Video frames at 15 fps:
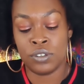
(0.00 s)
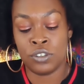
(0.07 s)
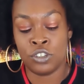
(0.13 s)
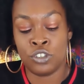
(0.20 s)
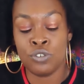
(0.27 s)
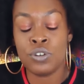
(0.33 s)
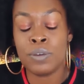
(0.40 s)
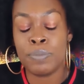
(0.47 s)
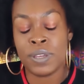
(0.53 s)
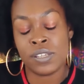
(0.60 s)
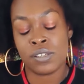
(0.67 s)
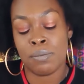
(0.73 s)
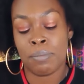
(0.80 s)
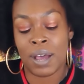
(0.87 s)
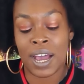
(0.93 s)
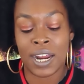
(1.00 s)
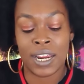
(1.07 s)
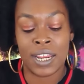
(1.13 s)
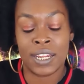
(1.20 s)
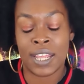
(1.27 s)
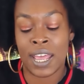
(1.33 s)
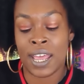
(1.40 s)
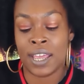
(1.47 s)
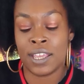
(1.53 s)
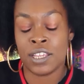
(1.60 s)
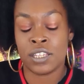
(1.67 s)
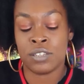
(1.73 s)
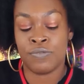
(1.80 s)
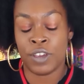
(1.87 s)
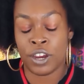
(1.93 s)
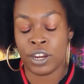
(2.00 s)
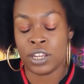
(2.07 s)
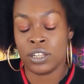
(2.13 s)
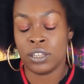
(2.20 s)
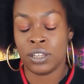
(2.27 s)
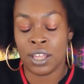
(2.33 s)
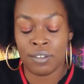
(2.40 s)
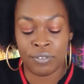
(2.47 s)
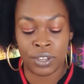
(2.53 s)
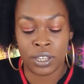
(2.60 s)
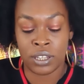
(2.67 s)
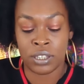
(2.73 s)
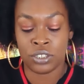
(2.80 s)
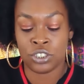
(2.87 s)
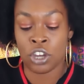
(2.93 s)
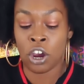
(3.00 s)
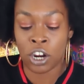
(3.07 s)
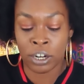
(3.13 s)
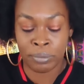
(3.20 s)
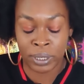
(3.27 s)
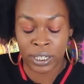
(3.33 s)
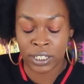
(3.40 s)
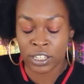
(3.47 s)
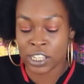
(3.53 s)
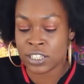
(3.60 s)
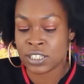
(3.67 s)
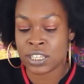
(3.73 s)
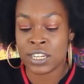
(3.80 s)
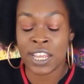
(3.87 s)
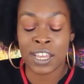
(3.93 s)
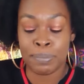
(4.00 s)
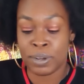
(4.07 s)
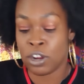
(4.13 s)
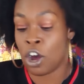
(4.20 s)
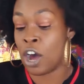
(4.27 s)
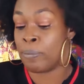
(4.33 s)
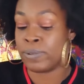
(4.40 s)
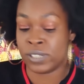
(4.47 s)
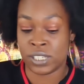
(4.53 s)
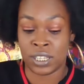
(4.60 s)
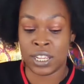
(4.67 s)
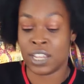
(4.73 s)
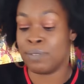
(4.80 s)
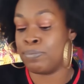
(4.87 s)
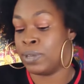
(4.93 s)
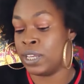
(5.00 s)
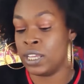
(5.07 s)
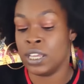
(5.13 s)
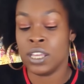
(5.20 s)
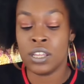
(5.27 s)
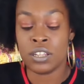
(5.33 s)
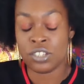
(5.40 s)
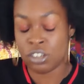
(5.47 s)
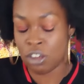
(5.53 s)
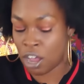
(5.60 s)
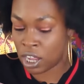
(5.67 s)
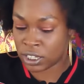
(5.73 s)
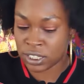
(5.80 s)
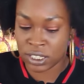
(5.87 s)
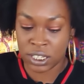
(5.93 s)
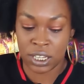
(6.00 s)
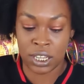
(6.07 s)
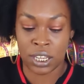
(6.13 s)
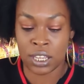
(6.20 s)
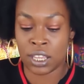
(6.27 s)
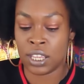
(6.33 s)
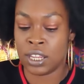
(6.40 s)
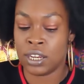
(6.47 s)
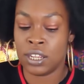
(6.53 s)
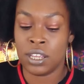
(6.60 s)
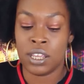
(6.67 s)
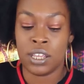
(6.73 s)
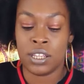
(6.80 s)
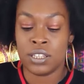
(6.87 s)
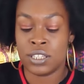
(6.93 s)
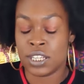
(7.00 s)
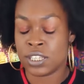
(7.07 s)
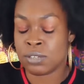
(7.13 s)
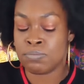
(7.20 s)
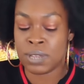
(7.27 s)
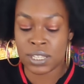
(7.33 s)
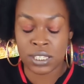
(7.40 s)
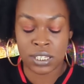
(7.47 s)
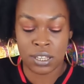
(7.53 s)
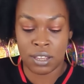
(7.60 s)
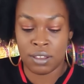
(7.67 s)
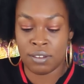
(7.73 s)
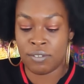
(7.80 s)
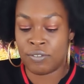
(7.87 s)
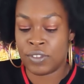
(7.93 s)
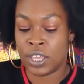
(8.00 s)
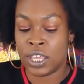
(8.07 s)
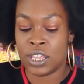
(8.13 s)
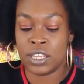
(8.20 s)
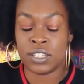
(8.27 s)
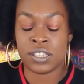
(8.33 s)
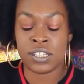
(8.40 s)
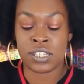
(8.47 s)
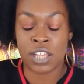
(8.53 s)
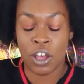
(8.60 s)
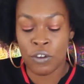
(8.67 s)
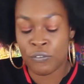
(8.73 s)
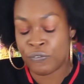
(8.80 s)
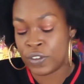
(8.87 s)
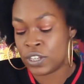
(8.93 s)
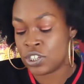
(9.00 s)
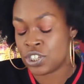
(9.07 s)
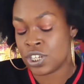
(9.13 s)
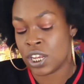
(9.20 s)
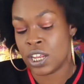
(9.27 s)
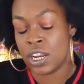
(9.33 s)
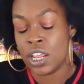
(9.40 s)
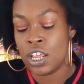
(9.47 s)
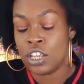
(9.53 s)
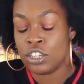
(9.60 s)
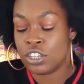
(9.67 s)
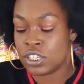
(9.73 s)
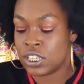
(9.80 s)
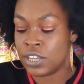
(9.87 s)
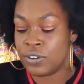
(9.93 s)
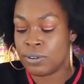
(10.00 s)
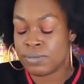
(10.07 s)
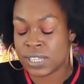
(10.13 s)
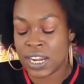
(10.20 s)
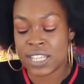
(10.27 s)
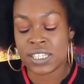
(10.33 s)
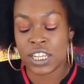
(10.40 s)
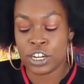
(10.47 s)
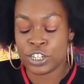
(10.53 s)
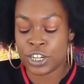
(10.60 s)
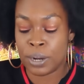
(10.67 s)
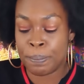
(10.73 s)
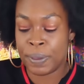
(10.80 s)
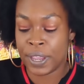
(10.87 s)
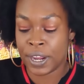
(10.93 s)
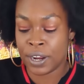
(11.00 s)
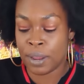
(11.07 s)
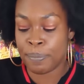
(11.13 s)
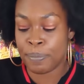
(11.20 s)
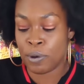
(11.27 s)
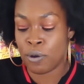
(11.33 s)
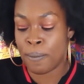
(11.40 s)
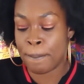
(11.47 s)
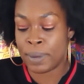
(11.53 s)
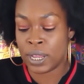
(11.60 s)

you could be somebody that is very loving, charming, like, and they could be the opposite. They could be toxic and dismissive and selfish. And you see what I'm saying? That's the energy I'm picking up on.